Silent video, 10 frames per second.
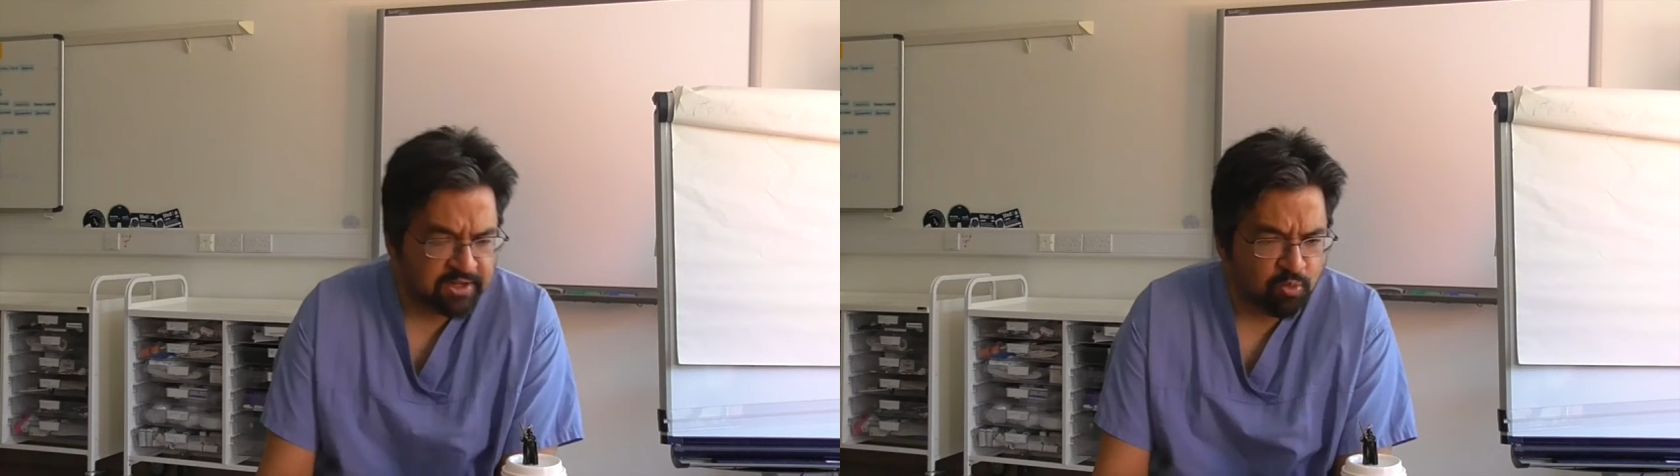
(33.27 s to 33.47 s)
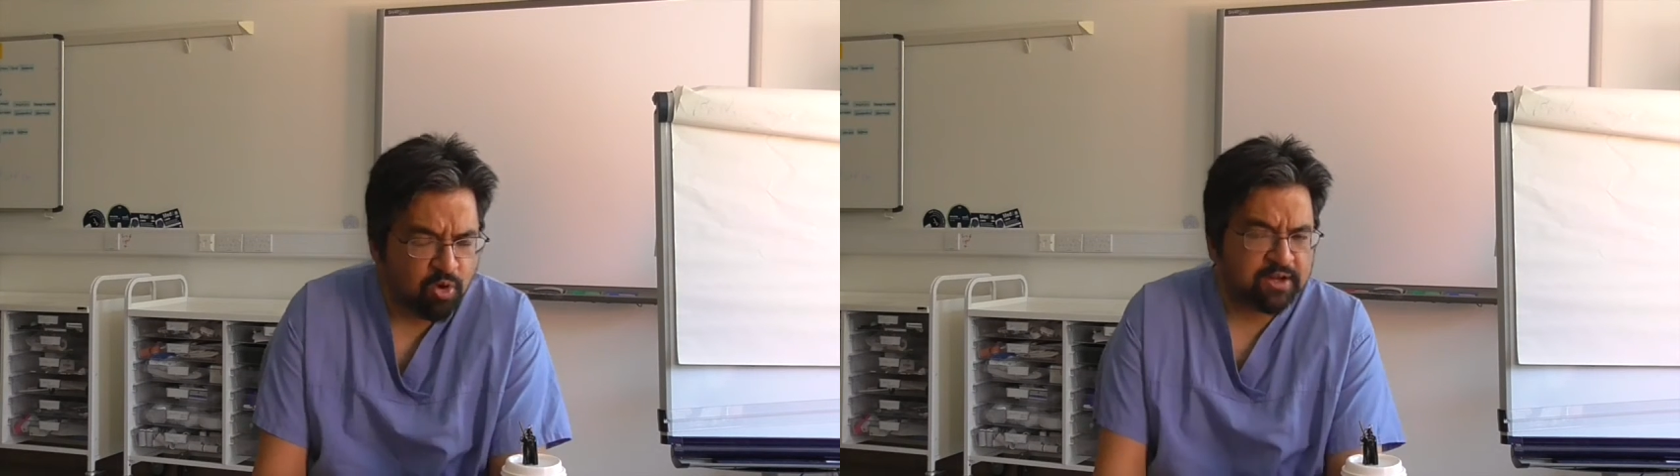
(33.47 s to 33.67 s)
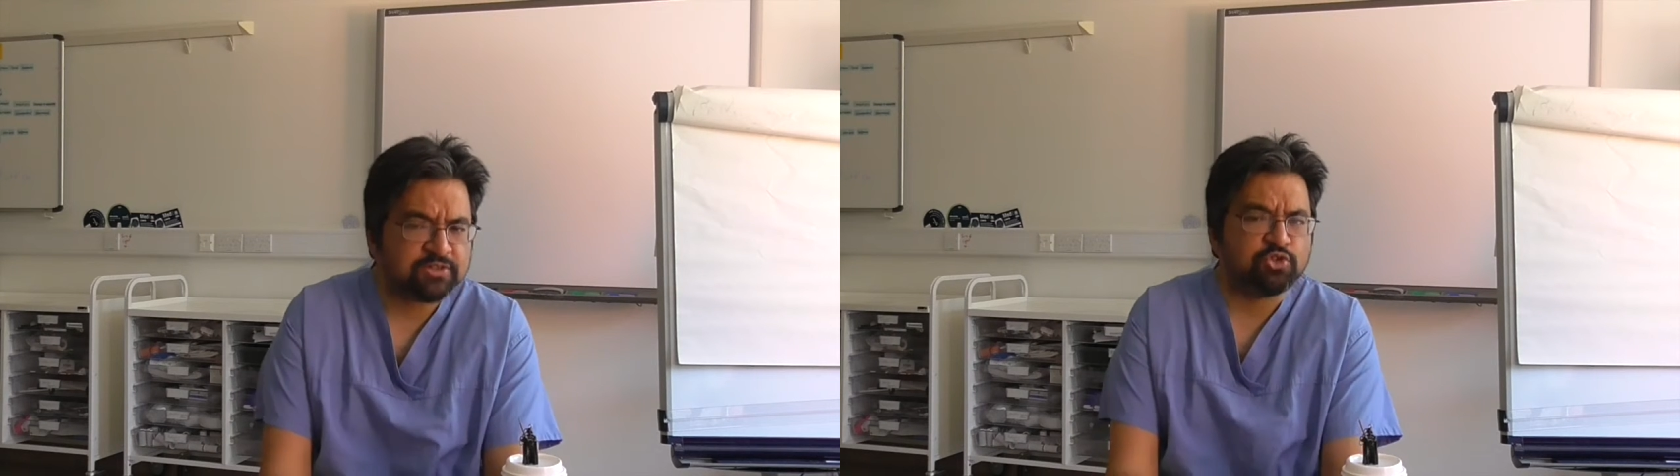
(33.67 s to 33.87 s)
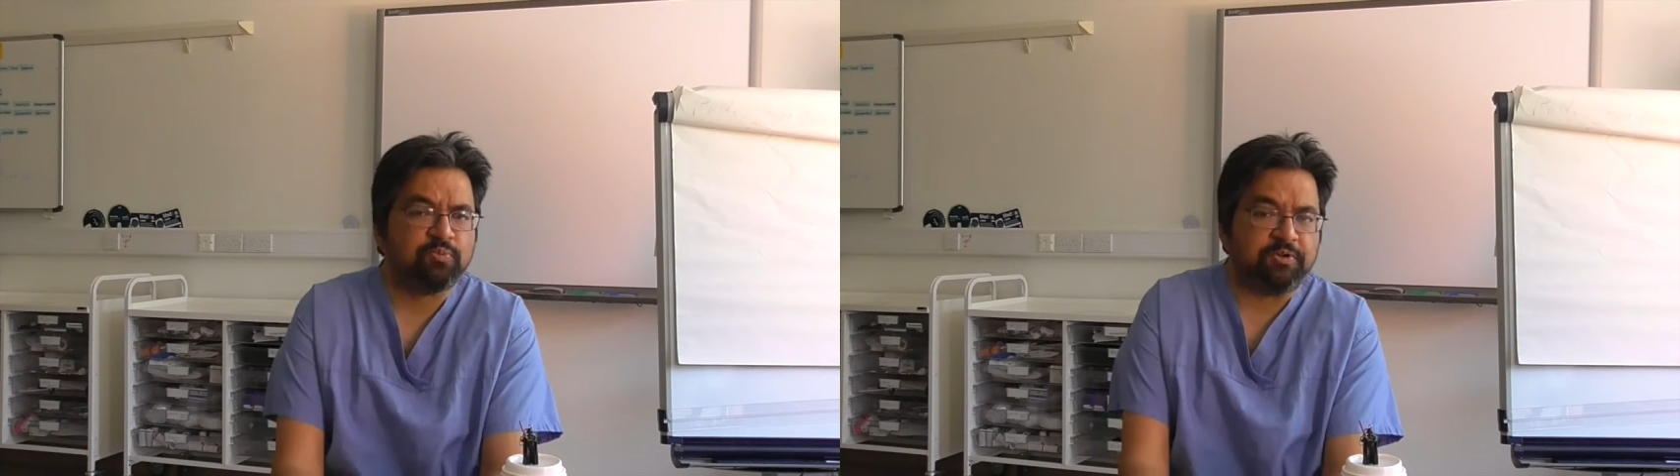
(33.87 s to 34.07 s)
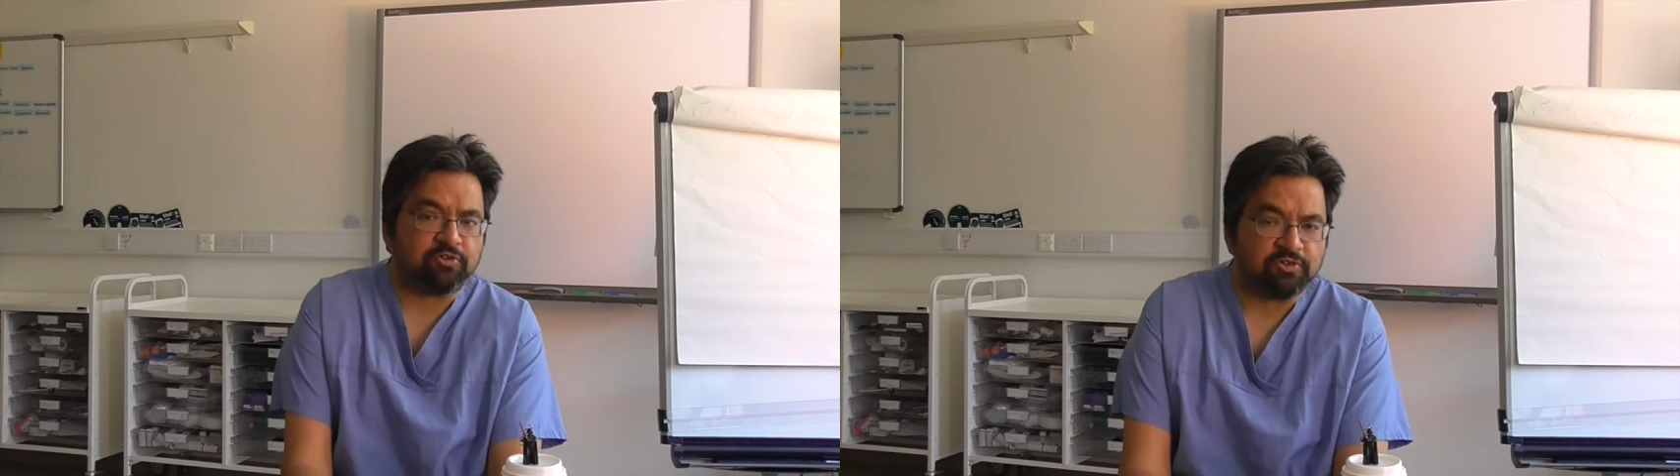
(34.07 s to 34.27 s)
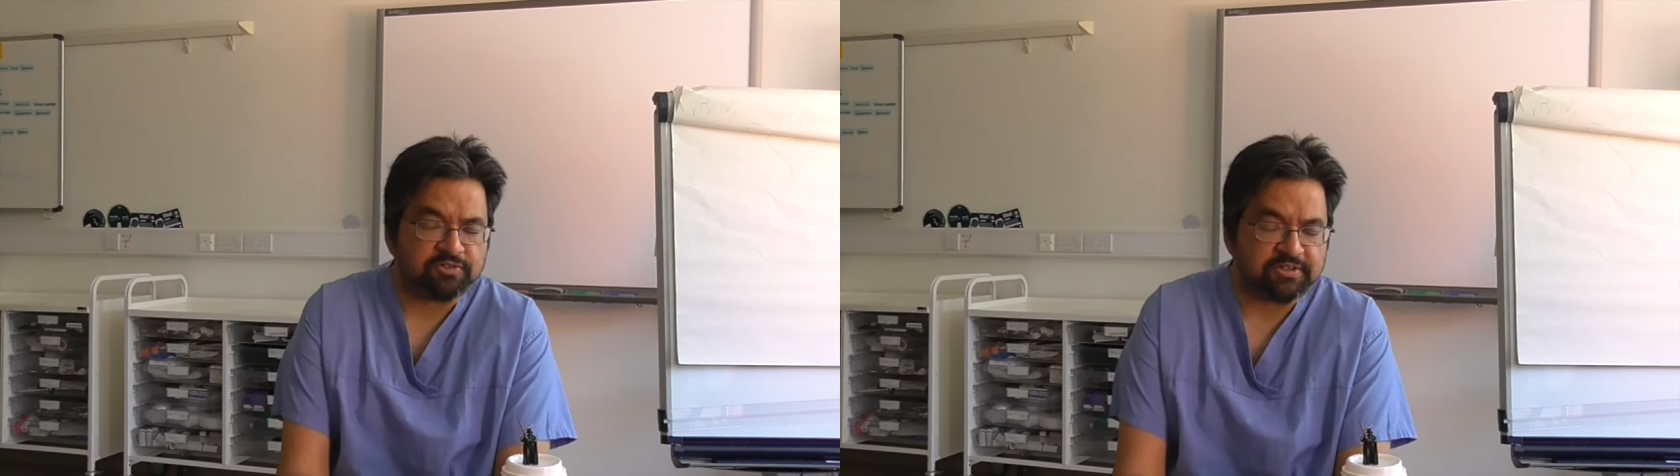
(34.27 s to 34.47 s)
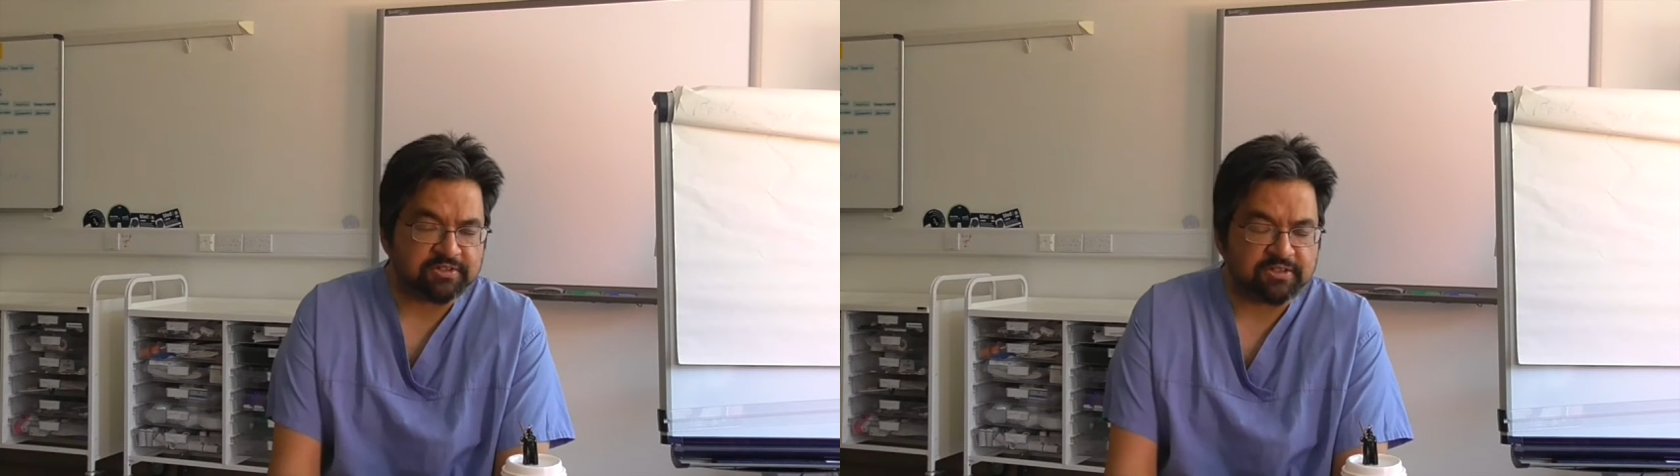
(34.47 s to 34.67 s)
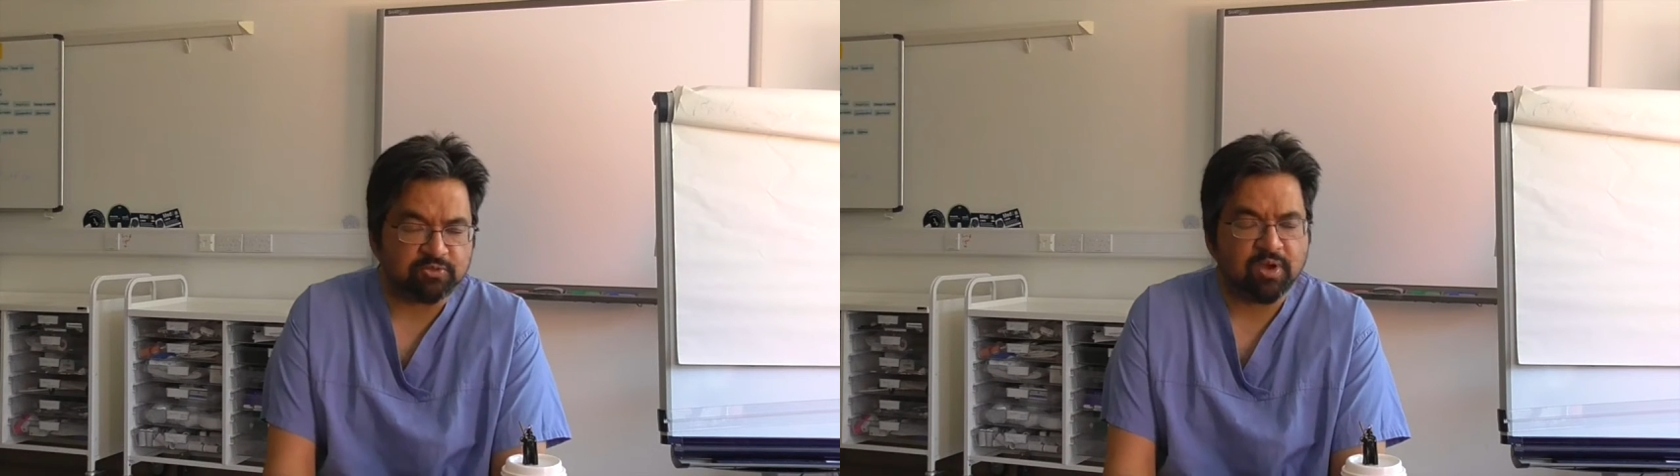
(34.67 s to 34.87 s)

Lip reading: Now, what is Dupuytren's disease?